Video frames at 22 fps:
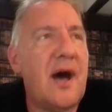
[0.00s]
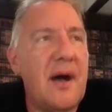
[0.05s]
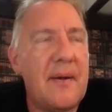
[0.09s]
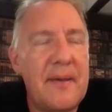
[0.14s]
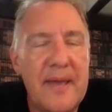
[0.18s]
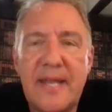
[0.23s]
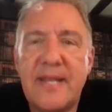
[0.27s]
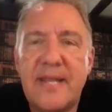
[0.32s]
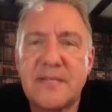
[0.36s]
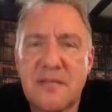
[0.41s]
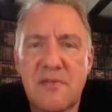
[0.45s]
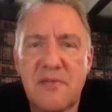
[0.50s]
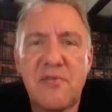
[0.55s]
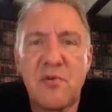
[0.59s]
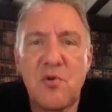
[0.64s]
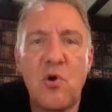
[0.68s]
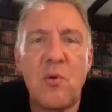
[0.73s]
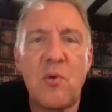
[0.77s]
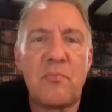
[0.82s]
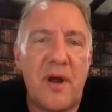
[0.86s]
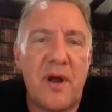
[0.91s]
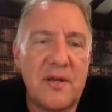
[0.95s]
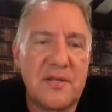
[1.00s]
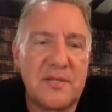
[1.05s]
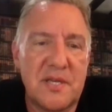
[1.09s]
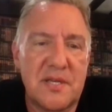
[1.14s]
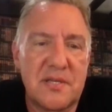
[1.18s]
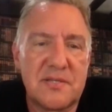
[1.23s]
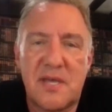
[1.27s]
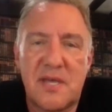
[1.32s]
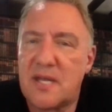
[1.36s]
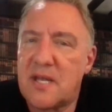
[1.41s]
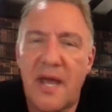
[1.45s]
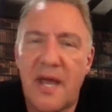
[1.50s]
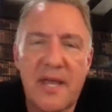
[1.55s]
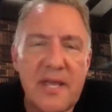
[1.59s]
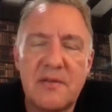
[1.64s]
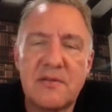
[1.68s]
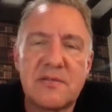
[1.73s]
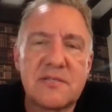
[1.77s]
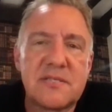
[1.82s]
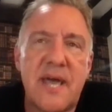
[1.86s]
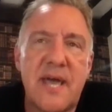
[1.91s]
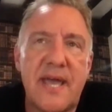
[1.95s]
it is a thought process. And like you
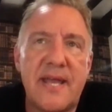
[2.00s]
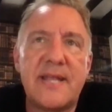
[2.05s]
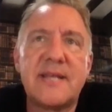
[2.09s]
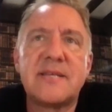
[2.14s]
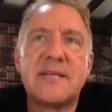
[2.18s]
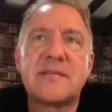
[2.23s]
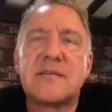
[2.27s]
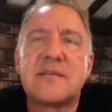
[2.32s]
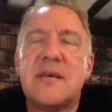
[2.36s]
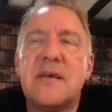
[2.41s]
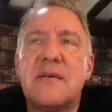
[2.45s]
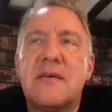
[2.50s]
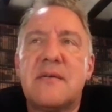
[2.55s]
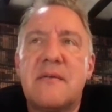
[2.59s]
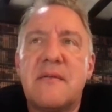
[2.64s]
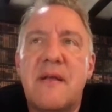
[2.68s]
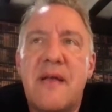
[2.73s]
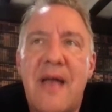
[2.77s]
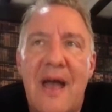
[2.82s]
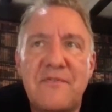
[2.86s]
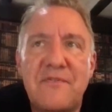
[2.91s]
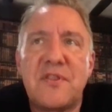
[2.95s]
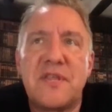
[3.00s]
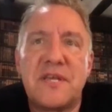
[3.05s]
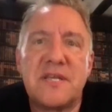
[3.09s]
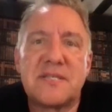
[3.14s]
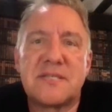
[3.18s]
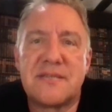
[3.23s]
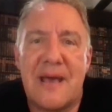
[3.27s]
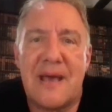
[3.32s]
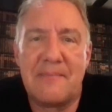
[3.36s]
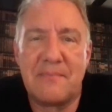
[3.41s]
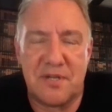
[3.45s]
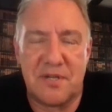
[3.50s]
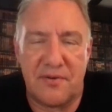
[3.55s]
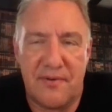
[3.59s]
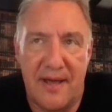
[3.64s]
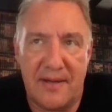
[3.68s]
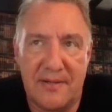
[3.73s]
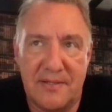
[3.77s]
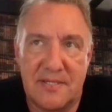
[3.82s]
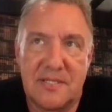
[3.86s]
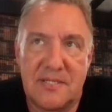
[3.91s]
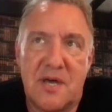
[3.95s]
say, everything stems
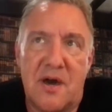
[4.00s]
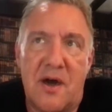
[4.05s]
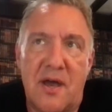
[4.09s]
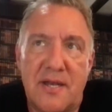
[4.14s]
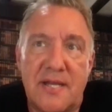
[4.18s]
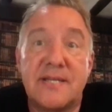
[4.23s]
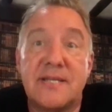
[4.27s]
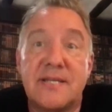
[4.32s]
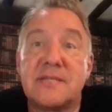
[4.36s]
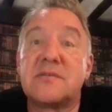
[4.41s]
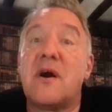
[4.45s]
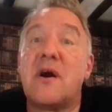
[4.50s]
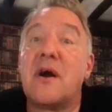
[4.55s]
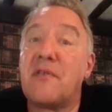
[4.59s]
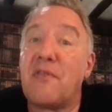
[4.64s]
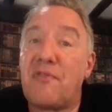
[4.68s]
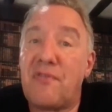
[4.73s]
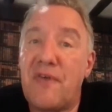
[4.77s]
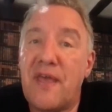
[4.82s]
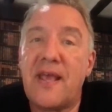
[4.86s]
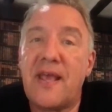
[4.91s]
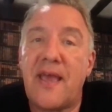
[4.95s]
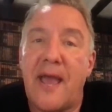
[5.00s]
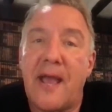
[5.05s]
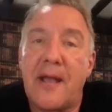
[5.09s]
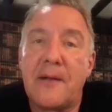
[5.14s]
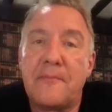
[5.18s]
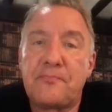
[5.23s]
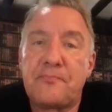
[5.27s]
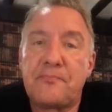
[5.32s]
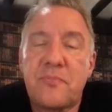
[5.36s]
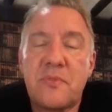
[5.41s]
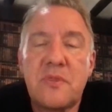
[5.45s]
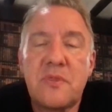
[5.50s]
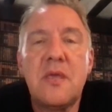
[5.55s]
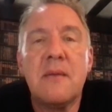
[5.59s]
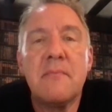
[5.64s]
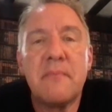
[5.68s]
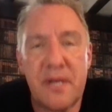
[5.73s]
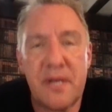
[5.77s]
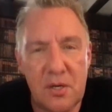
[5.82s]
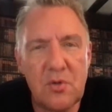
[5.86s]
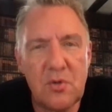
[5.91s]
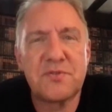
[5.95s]
around design and design thinking,
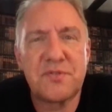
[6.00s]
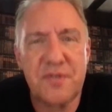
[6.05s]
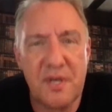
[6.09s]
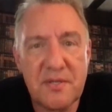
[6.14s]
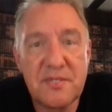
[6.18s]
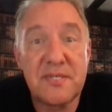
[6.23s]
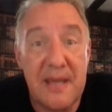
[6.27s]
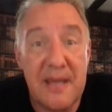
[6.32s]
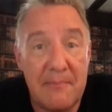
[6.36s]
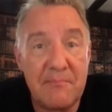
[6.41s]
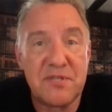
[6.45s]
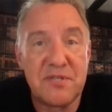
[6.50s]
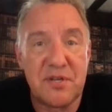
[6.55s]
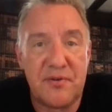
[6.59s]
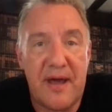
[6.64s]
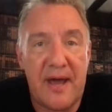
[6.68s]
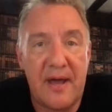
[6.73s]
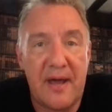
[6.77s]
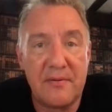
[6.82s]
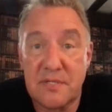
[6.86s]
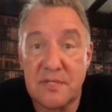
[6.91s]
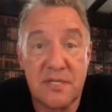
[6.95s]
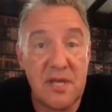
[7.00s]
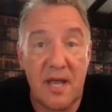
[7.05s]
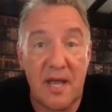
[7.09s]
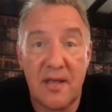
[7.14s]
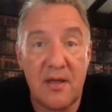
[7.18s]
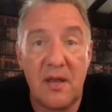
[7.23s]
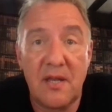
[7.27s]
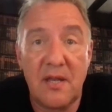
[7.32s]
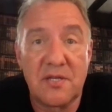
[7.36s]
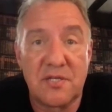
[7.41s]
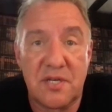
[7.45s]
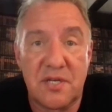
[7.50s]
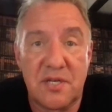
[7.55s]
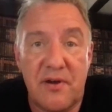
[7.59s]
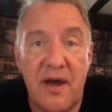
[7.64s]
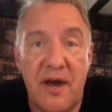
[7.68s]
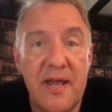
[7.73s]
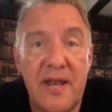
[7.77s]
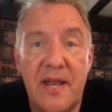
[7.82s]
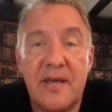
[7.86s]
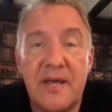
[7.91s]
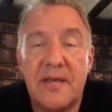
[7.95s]
but it also stems around psychology,
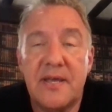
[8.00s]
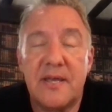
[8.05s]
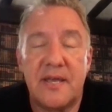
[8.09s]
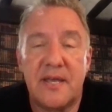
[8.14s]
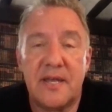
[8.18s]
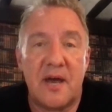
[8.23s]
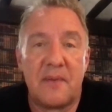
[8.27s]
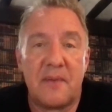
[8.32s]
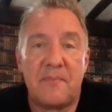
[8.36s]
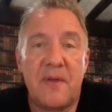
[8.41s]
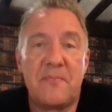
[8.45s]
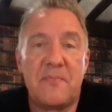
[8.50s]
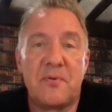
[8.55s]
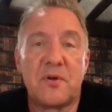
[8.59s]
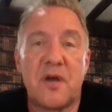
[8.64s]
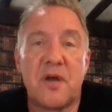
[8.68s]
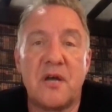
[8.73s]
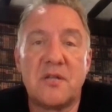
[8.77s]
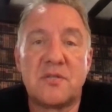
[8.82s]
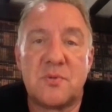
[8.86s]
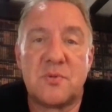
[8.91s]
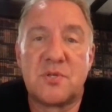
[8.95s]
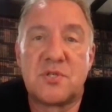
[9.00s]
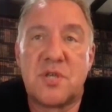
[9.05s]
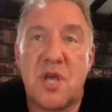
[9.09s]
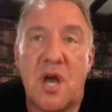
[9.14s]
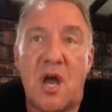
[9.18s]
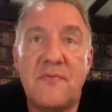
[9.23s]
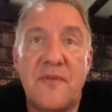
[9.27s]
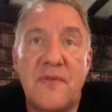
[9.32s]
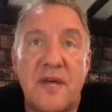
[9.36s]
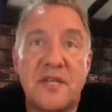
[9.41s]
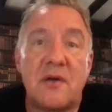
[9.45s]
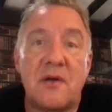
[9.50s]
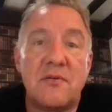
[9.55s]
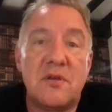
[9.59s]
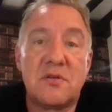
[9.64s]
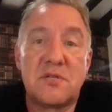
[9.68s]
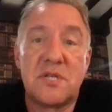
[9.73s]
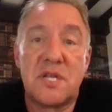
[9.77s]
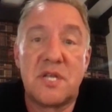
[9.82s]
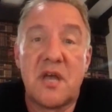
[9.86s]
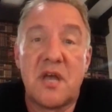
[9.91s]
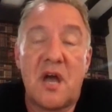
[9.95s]
right? People go to a show, they don't
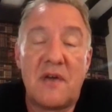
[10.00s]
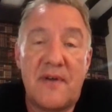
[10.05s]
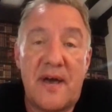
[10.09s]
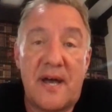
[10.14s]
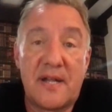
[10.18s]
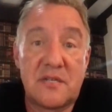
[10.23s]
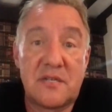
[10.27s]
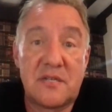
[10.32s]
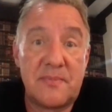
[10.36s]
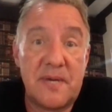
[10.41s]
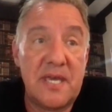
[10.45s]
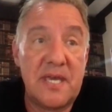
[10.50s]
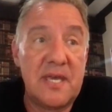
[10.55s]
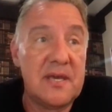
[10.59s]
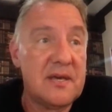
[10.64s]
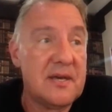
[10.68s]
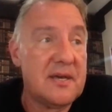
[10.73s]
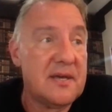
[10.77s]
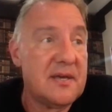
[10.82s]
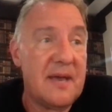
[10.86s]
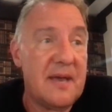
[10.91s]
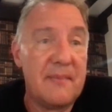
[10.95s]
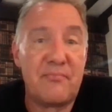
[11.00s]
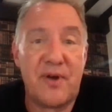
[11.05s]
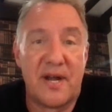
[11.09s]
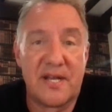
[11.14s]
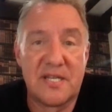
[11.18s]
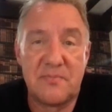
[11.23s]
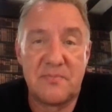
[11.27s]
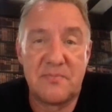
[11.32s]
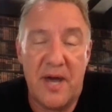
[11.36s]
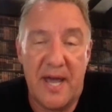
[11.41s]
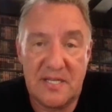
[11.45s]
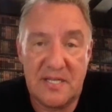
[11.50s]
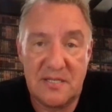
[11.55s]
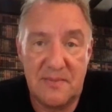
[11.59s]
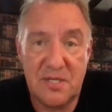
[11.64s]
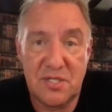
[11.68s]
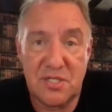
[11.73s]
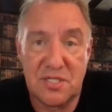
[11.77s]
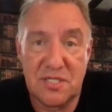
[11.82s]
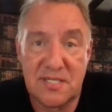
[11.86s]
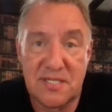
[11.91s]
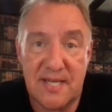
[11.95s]
usually go there to be impressed by
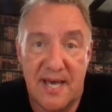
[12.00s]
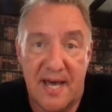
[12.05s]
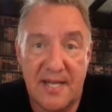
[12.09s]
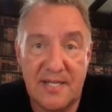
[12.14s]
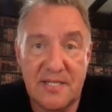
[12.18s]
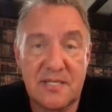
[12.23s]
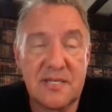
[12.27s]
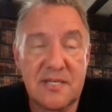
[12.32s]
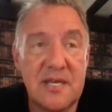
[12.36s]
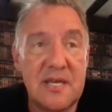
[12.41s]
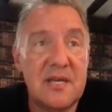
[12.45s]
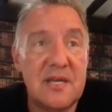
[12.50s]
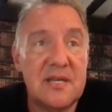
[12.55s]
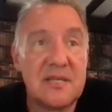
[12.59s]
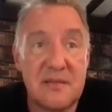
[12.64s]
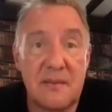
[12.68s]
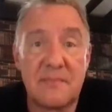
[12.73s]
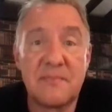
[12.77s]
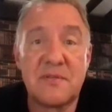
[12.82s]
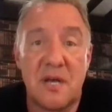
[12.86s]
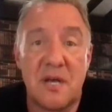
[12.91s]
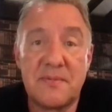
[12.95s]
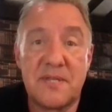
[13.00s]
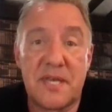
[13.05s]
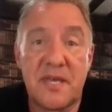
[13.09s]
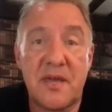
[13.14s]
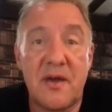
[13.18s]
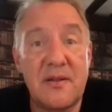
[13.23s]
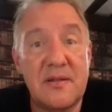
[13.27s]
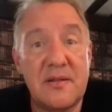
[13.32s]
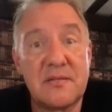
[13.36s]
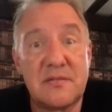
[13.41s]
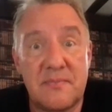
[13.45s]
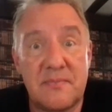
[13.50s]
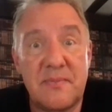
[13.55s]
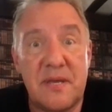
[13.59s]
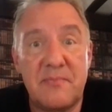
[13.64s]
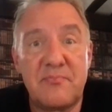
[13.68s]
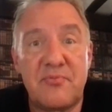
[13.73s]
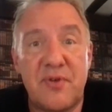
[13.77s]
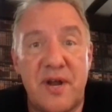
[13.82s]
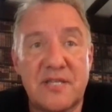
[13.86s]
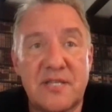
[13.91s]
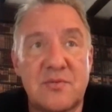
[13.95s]
exhibition stands. Sometimes they're going to be
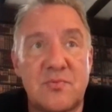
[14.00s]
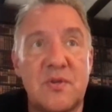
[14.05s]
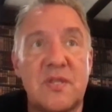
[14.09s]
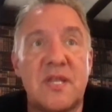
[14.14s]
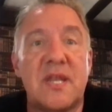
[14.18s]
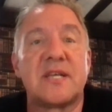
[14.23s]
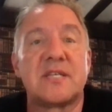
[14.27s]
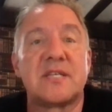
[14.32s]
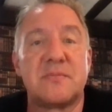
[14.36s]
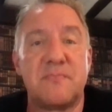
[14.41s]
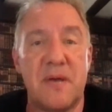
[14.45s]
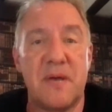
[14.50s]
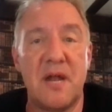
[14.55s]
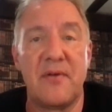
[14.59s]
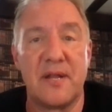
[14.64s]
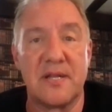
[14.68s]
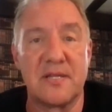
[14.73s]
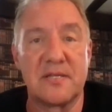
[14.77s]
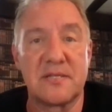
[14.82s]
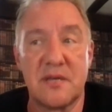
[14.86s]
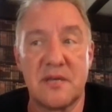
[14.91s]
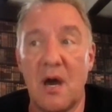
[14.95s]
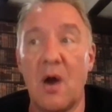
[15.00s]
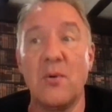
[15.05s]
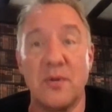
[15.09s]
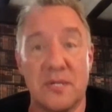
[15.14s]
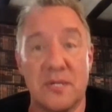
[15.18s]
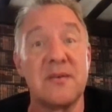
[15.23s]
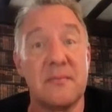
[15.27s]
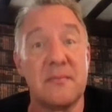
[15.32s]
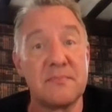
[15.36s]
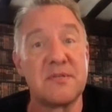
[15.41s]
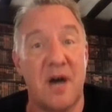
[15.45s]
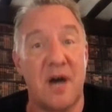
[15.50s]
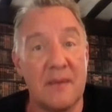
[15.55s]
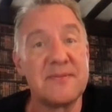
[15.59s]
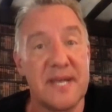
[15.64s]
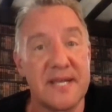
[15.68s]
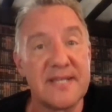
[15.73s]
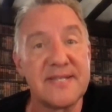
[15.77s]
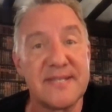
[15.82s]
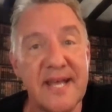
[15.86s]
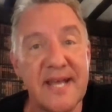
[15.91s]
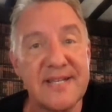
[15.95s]
impressed with an experience. Oh, and sometimes
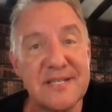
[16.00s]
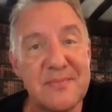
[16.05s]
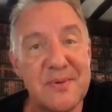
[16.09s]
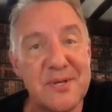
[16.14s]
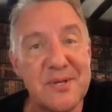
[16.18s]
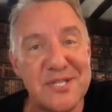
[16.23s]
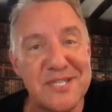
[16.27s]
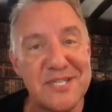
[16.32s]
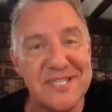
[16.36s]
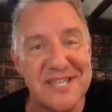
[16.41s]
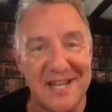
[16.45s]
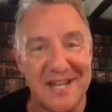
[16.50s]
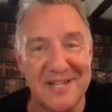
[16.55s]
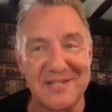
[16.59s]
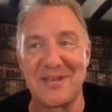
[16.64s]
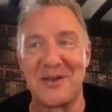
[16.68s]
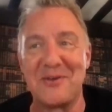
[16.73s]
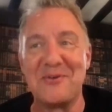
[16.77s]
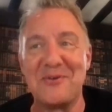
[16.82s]
that's an exhibition stand.